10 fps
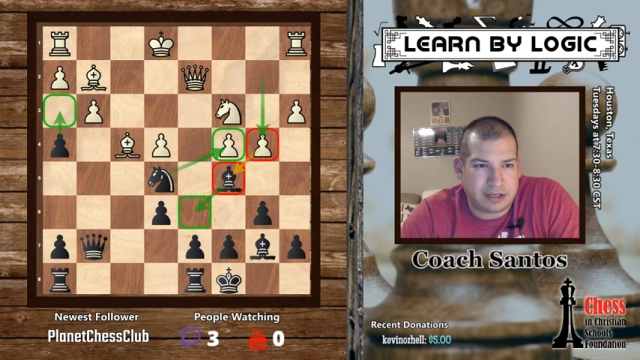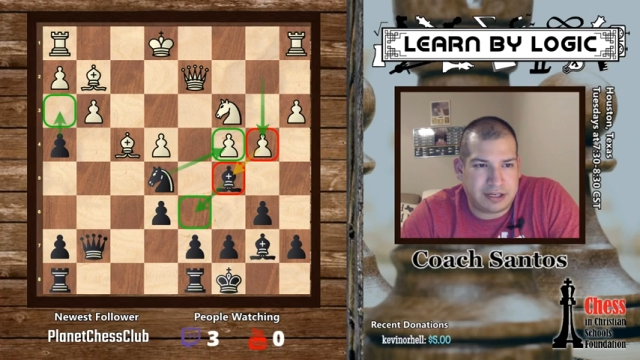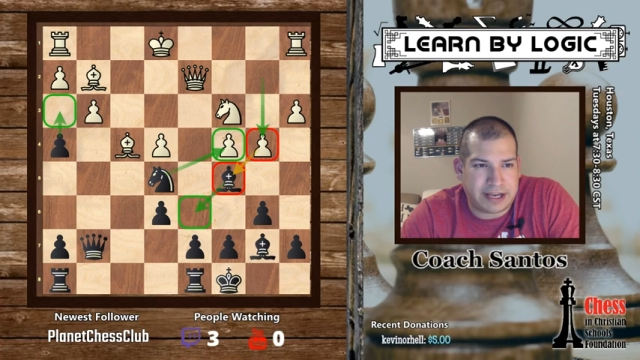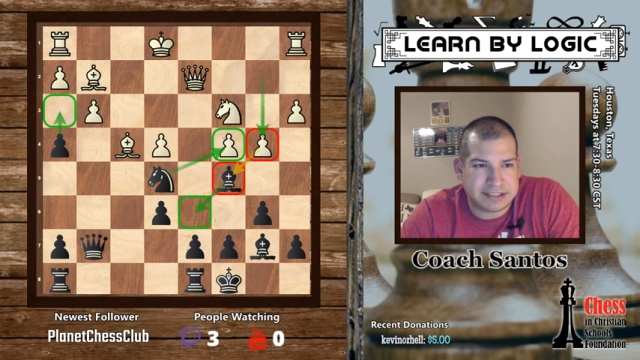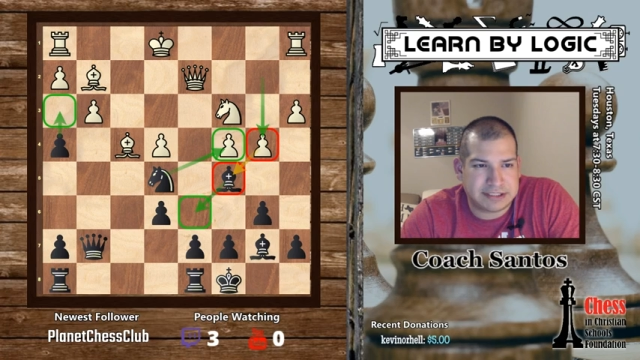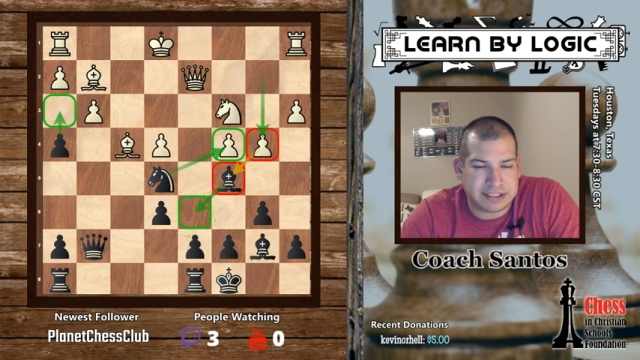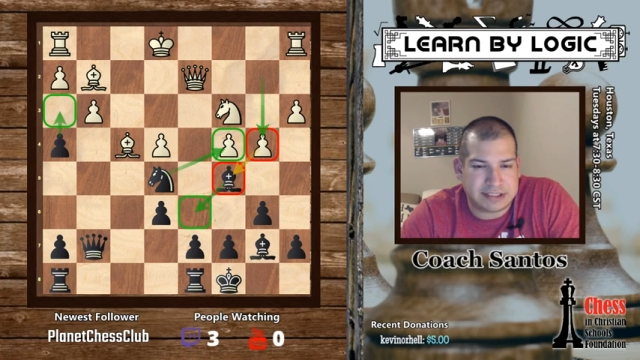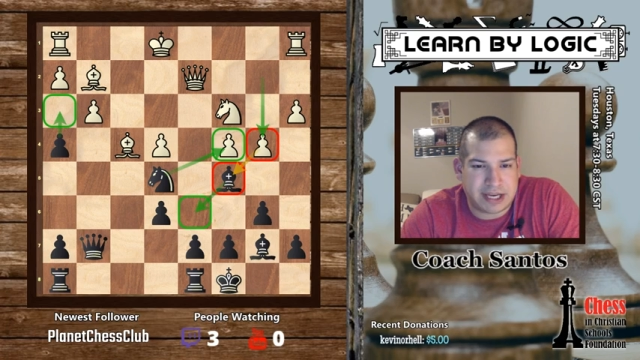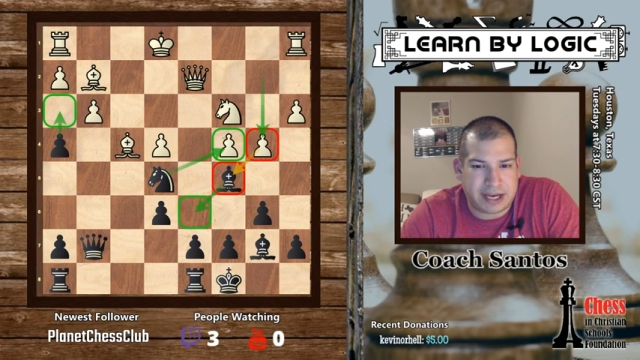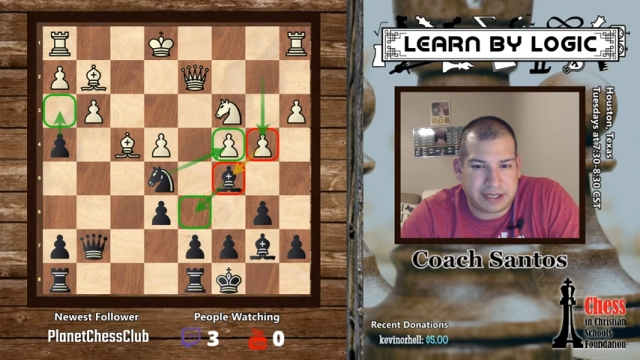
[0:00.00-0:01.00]
a nasty
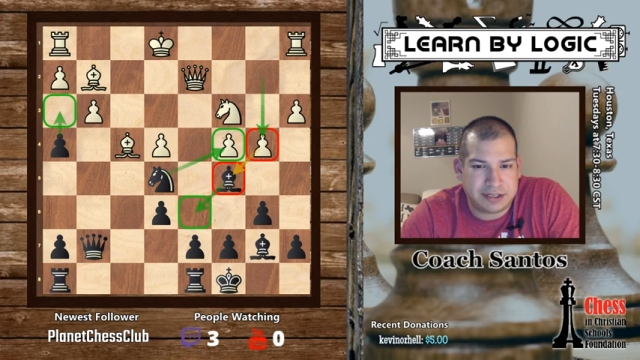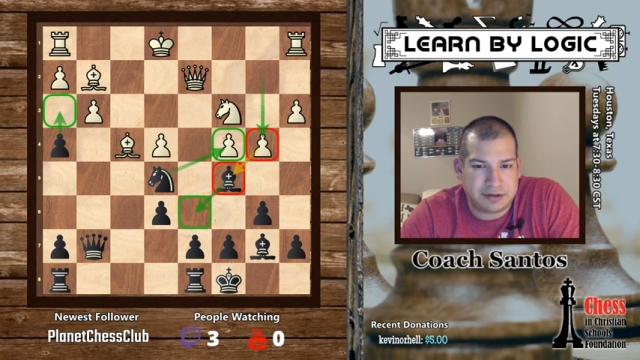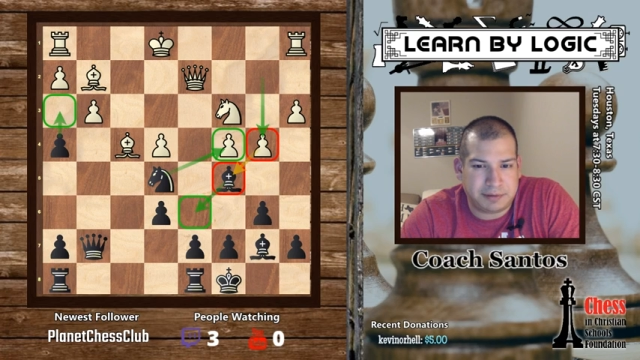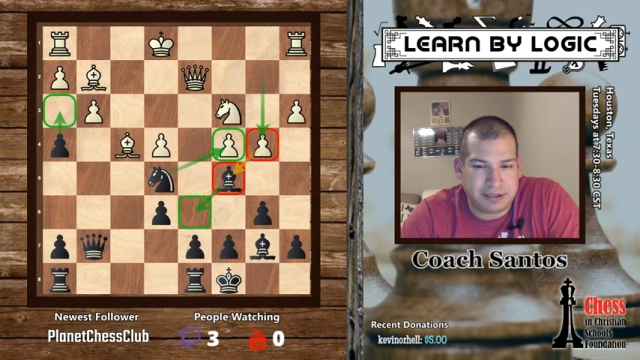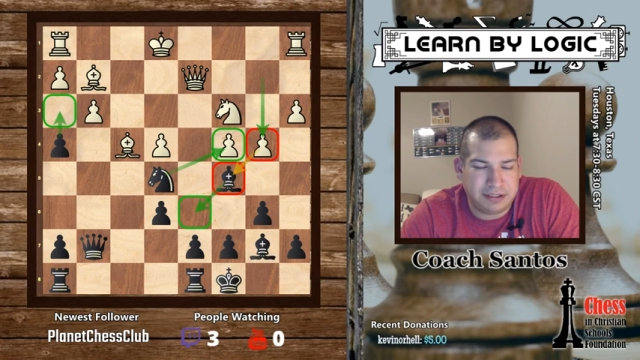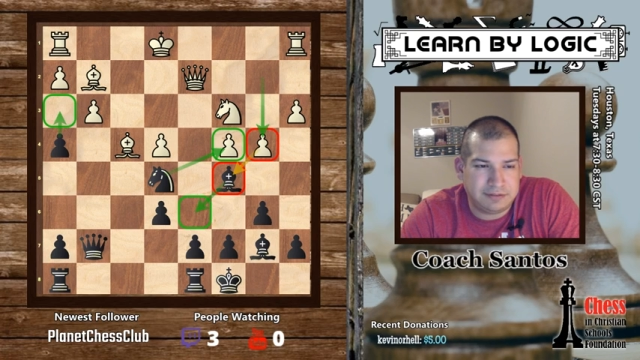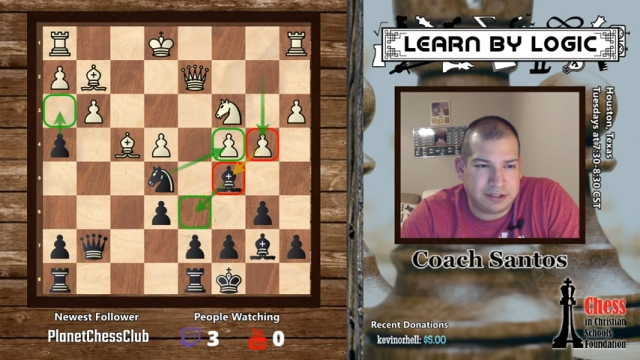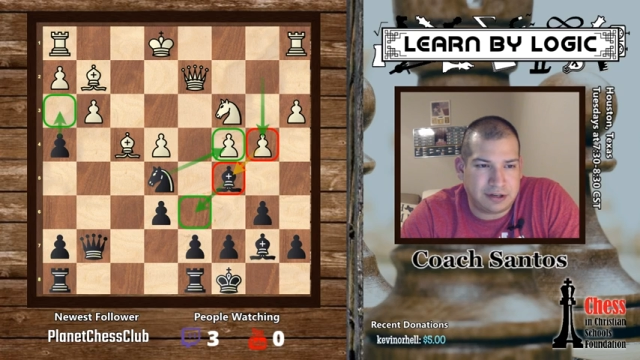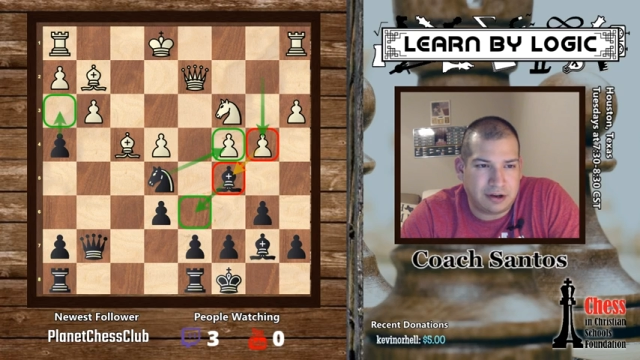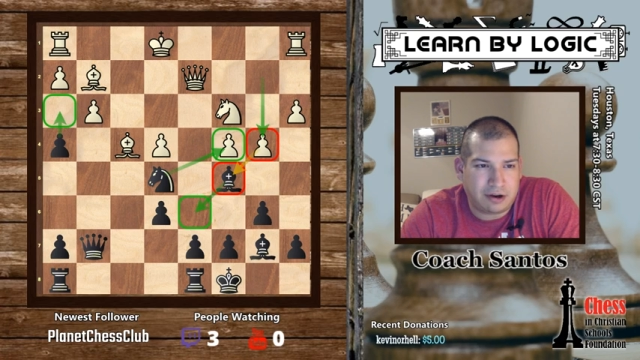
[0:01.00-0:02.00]
attack here, but
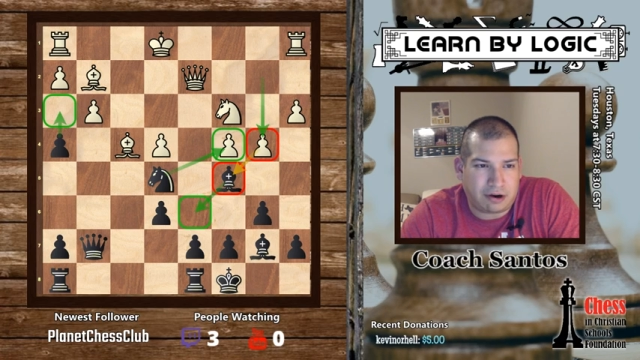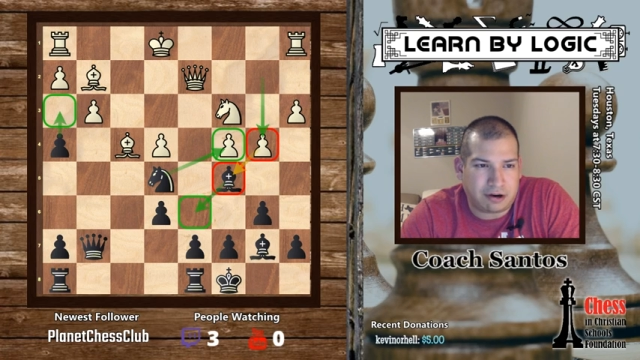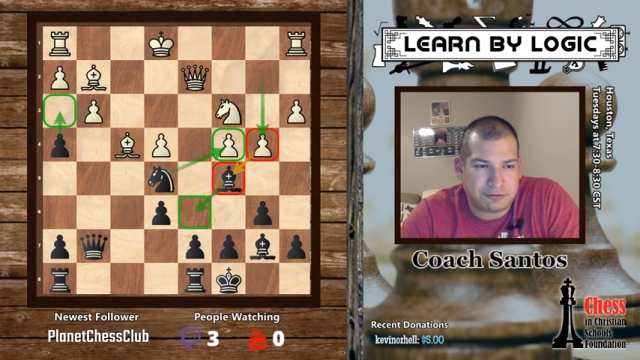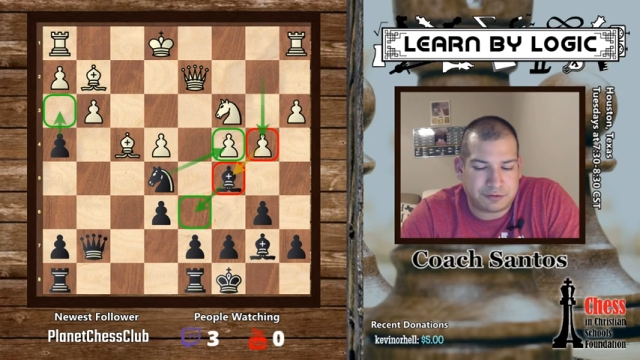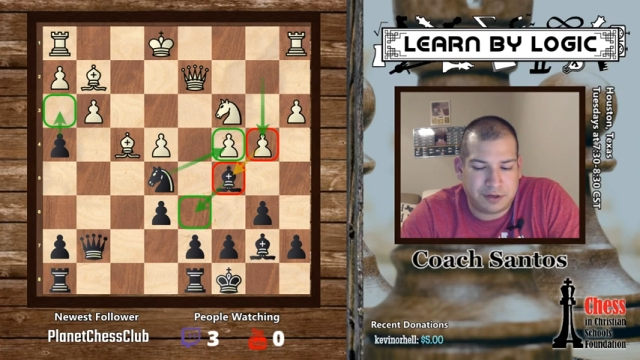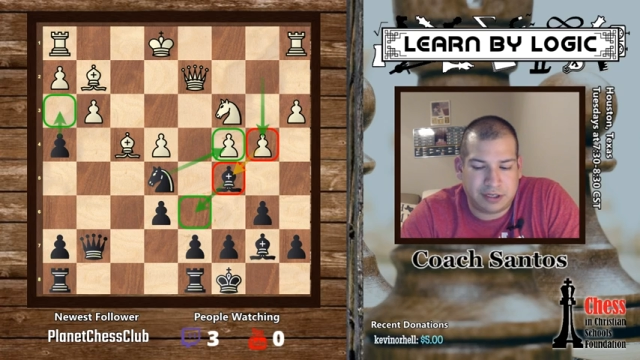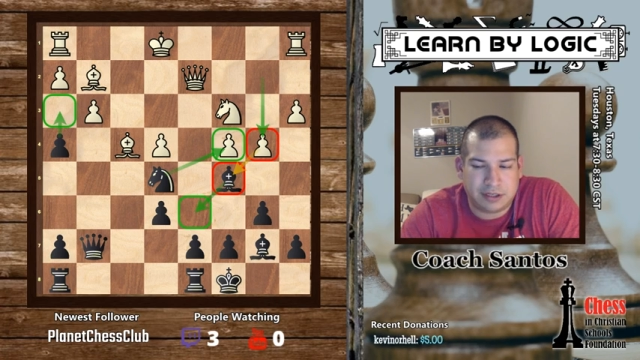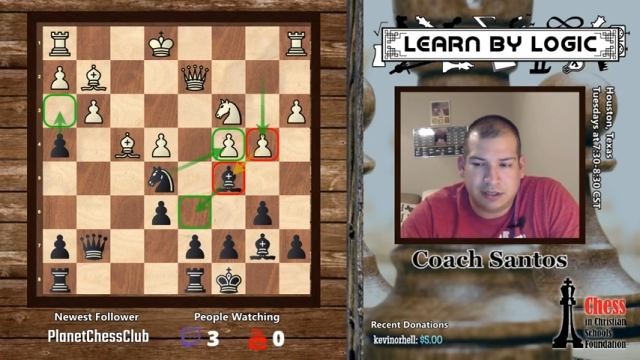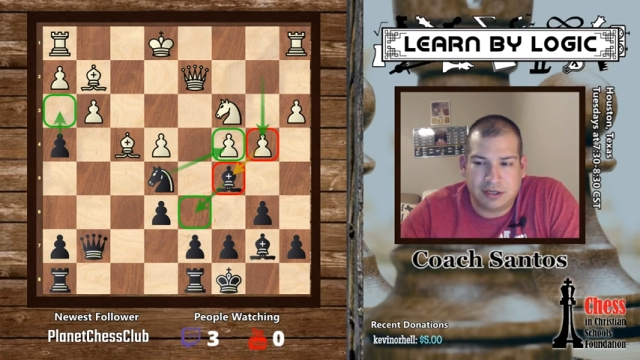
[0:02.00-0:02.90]
even offering